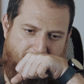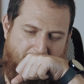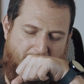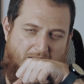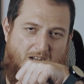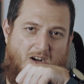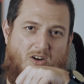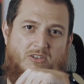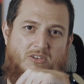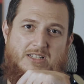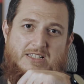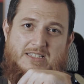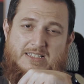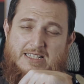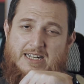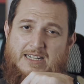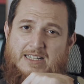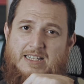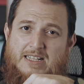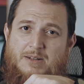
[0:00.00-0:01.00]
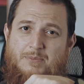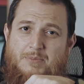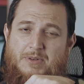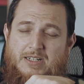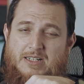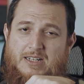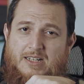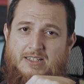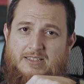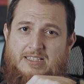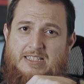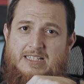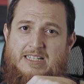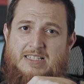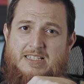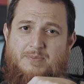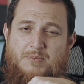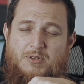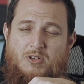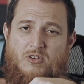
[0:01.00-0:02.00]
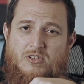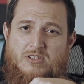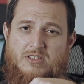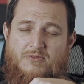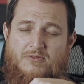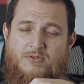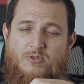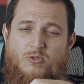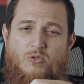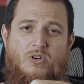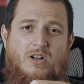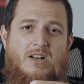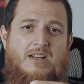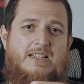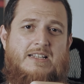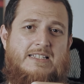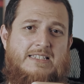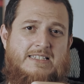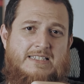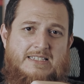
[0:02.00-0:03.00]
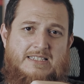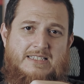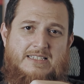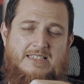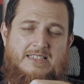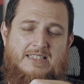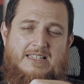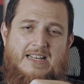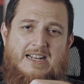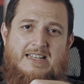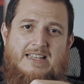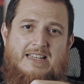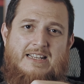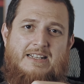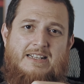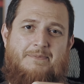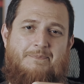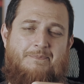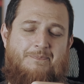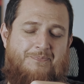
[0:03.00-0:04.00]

now it is getting a bit earthiness because the floral is getting